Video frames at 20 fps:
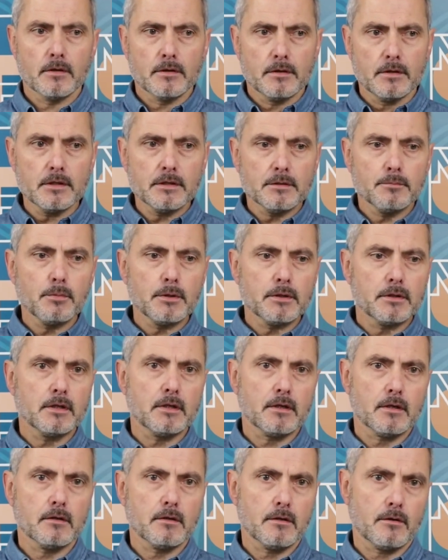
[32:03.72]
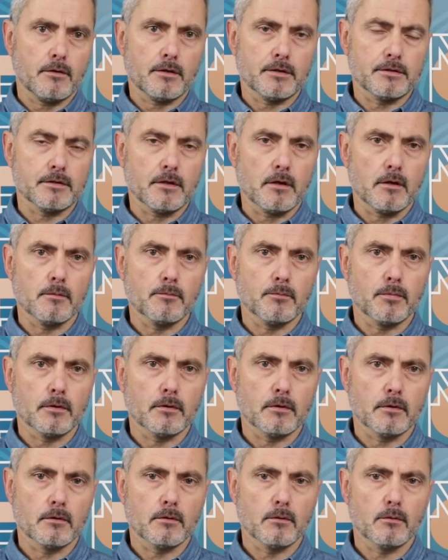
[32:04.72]
this particular
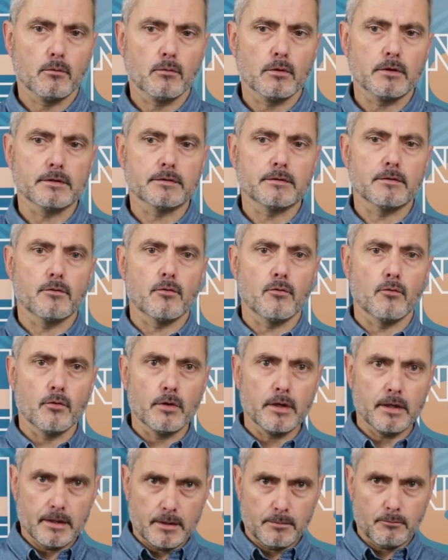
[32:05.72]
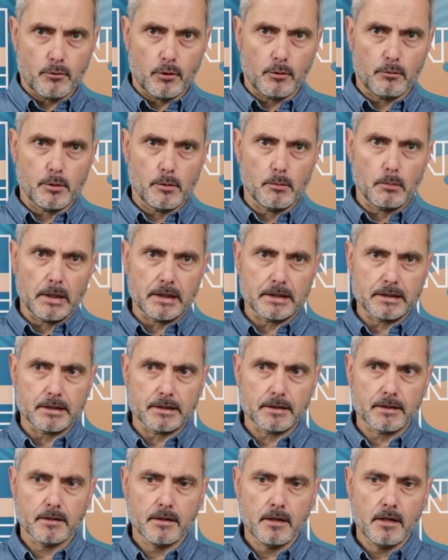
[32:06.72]
example was really problematic.
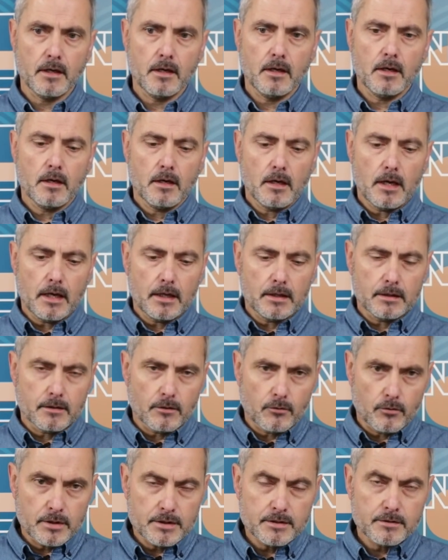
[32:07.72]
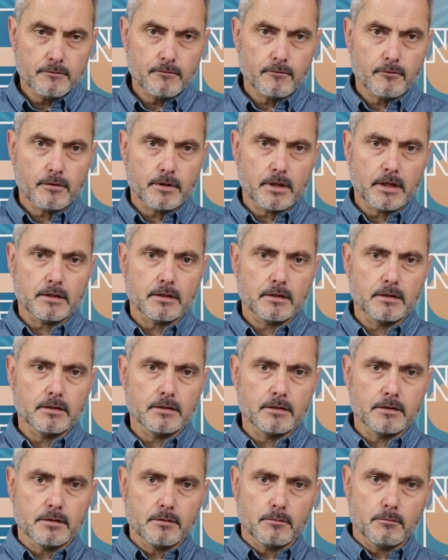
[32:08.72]
And the reason for that
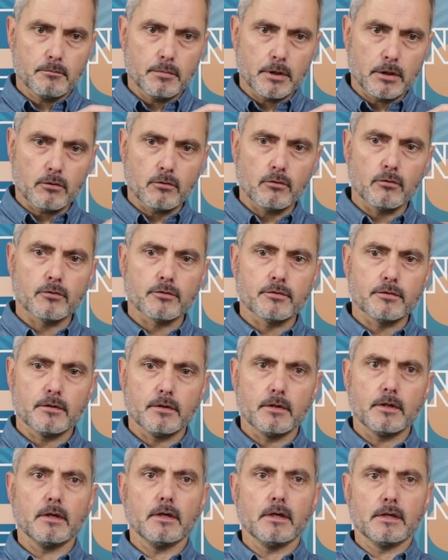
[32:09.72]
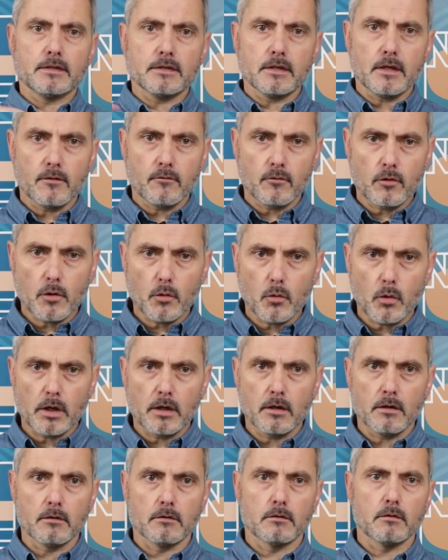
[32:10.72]
is because it's
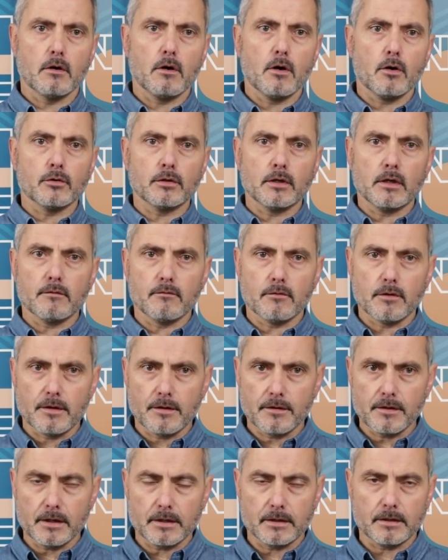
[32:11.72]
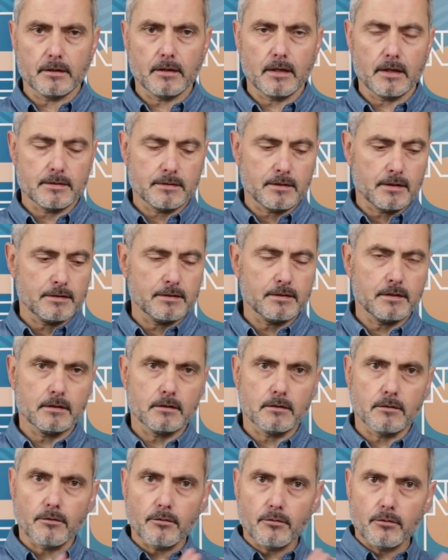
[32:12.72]
everywhere on everything. As I said,
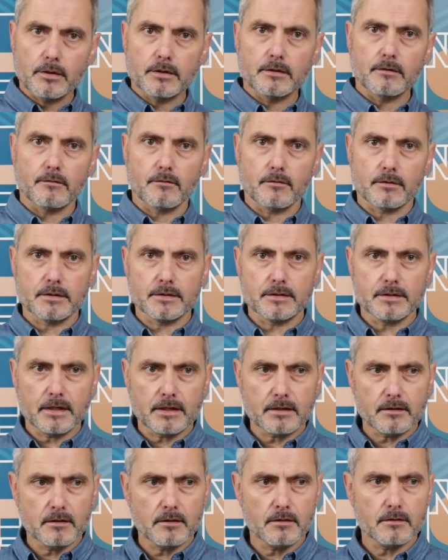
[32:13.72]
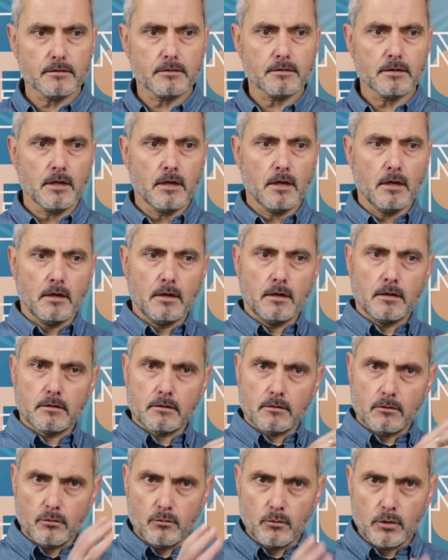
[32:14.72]
in 3 different sectors,
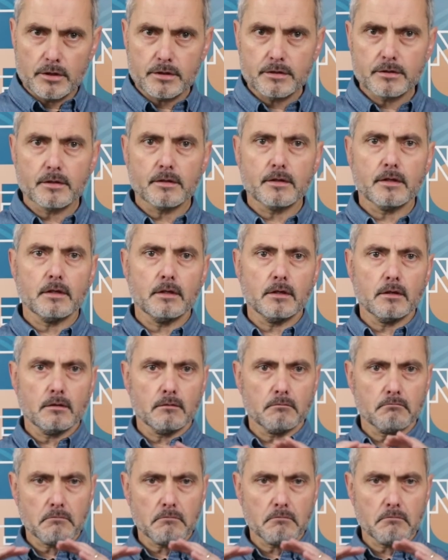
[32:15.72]
commercially,